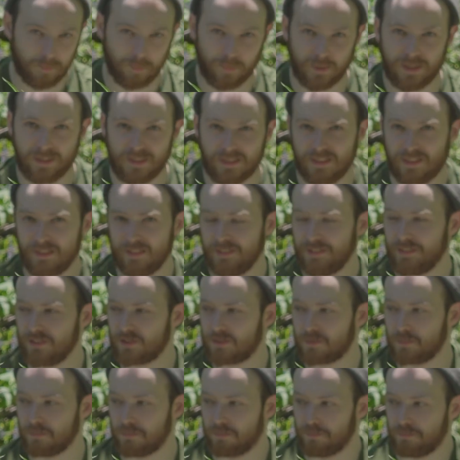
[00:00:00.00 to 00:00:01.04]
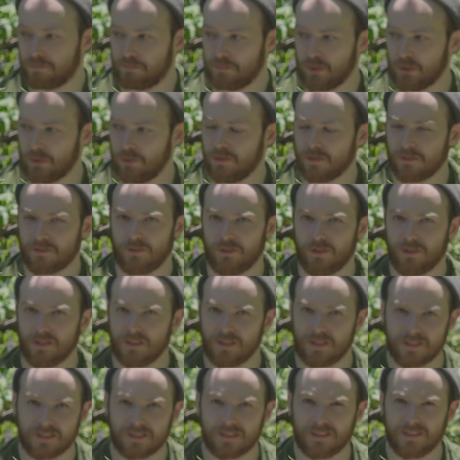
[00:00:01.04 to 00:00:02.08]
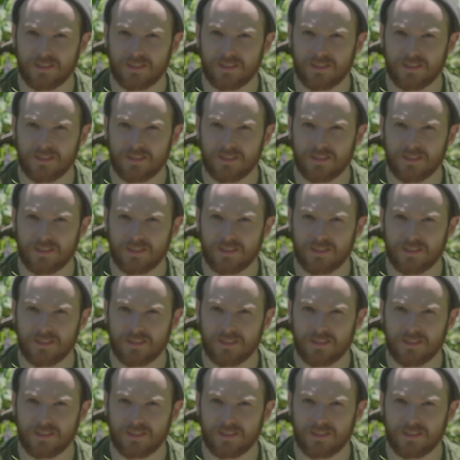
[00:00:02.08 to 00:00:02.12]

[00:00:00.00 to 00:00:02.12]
But it is beautiful.